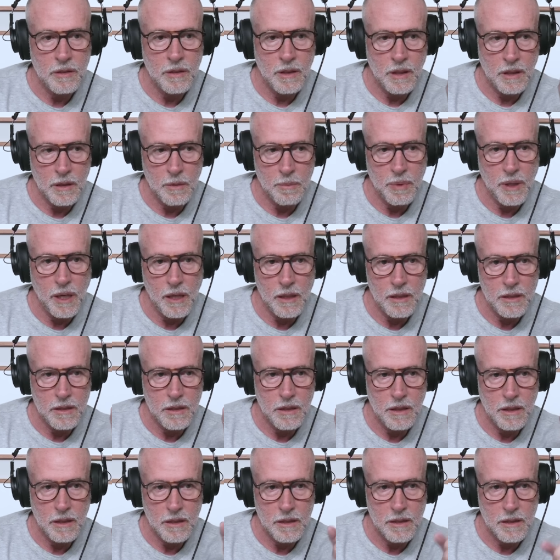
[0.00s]
not the
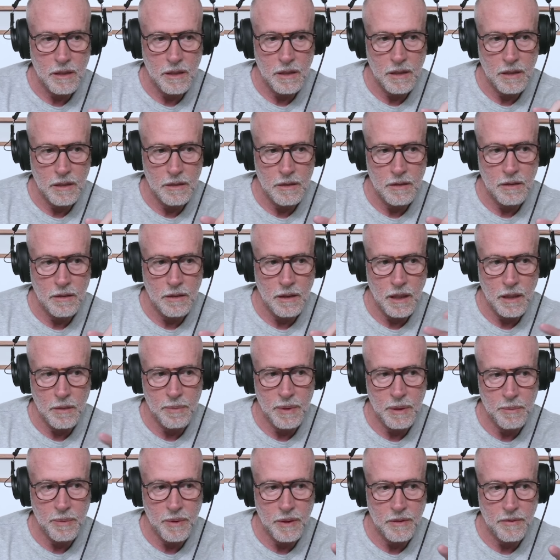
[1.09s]
politics. And a lot of
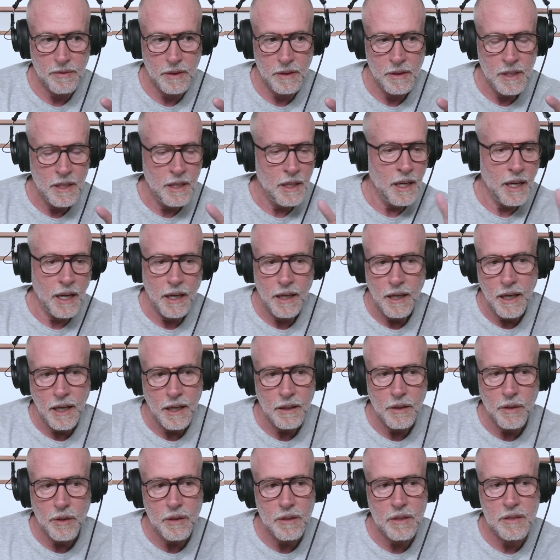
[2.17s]
people on the far, I
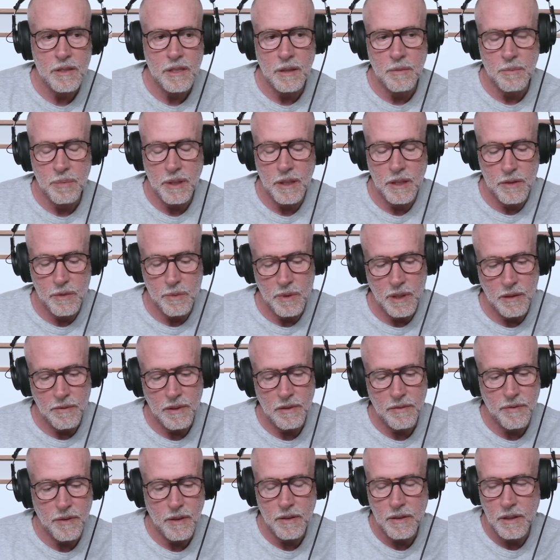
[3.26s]
go to the same place. Whenever the
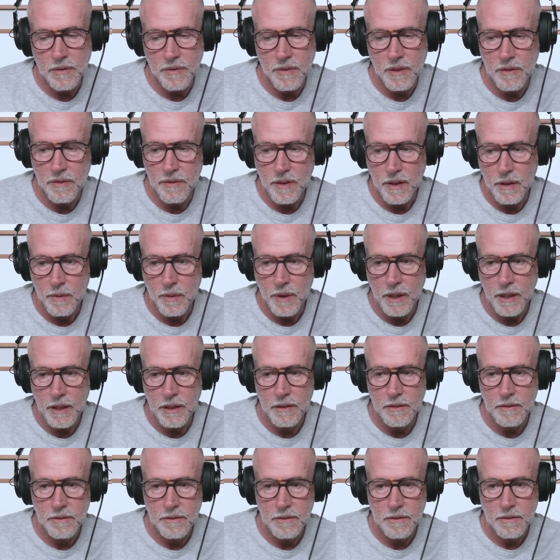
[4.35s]
far left and the far right
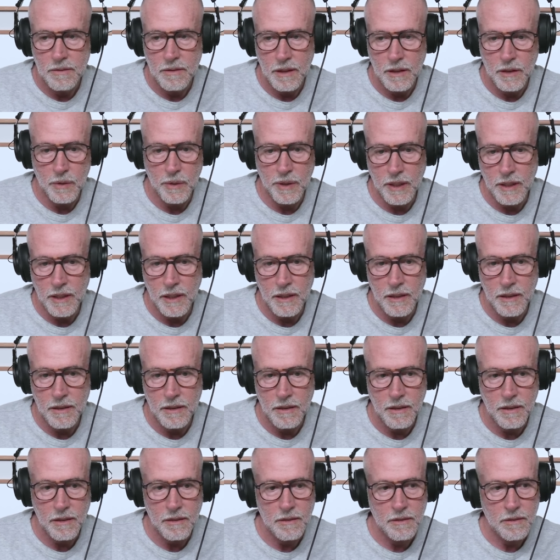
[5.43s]
agree on
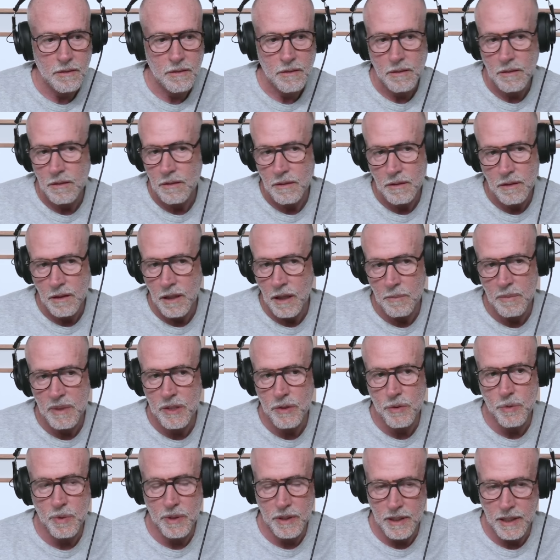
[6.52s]
anything, that
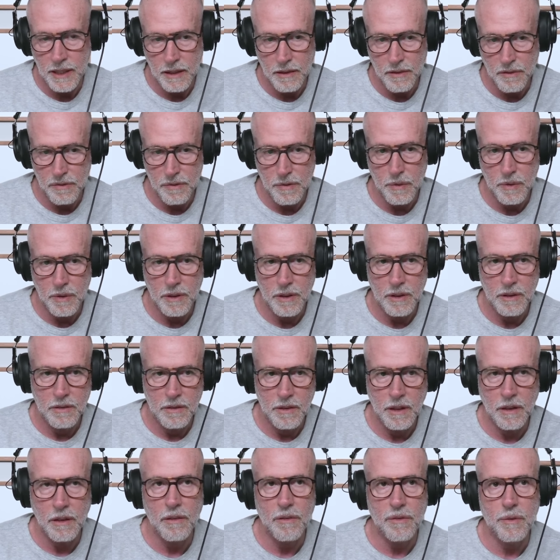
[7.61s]
means we're at -40.
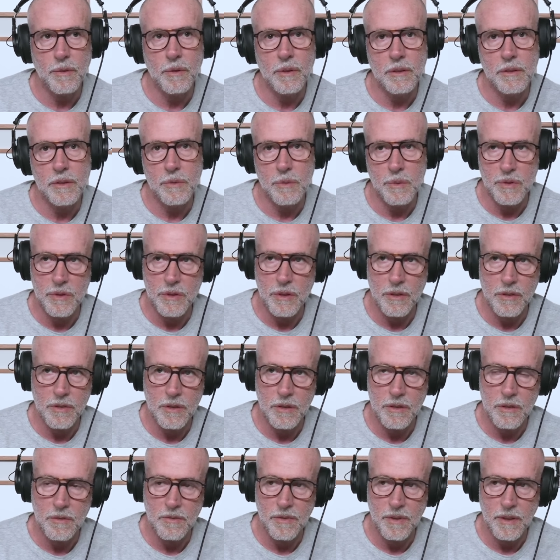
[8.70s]
-40 is where
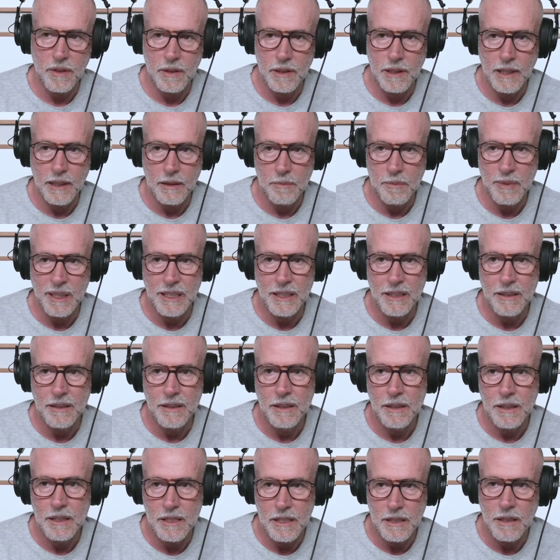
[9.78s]
Celsius and Fahrenheit meet.
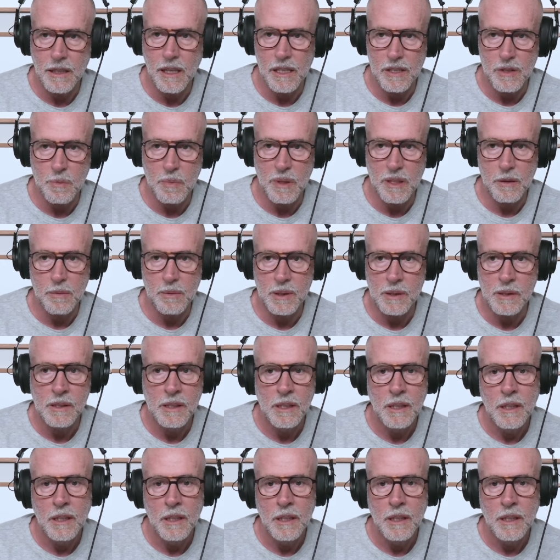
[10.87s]
It's inhospitable.